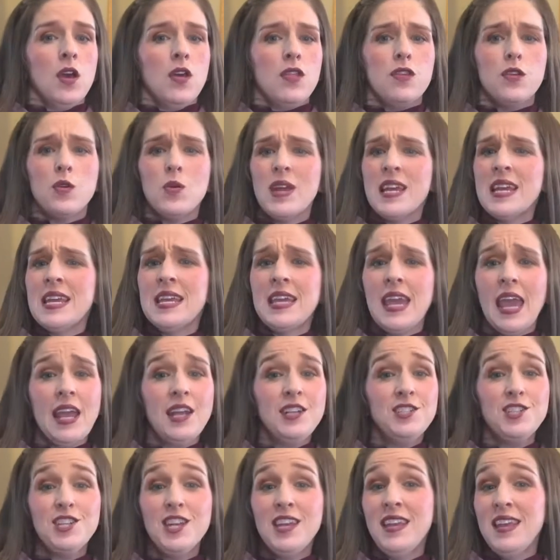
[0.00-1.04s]
through
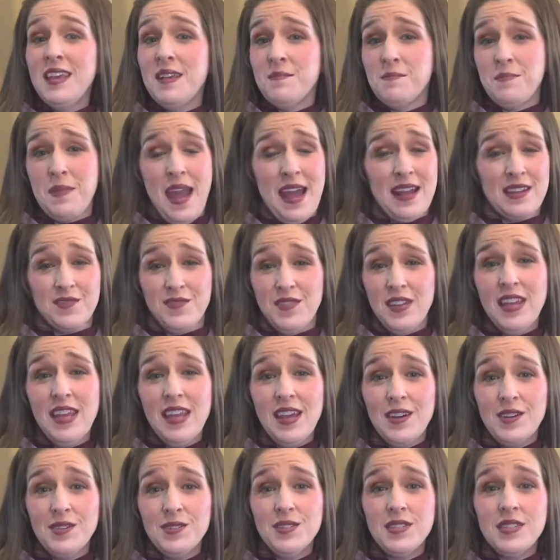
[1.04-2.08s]
engaging impact
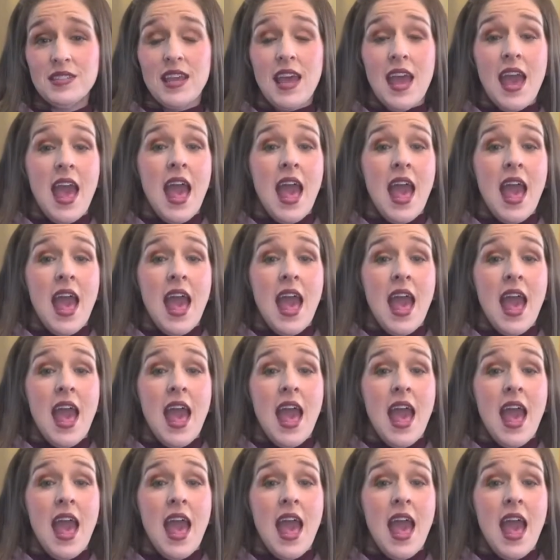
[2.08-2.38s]
videos